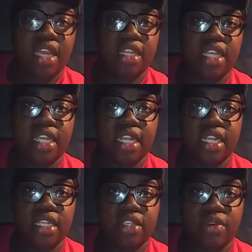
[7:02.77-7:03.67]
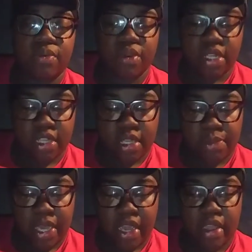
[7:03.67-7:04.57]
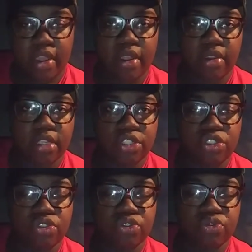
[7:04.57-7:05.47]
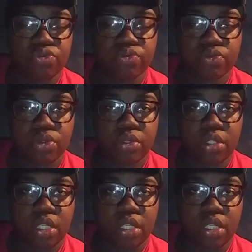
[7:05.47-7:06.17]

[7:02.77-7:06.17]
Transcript: And then you want the pair that you,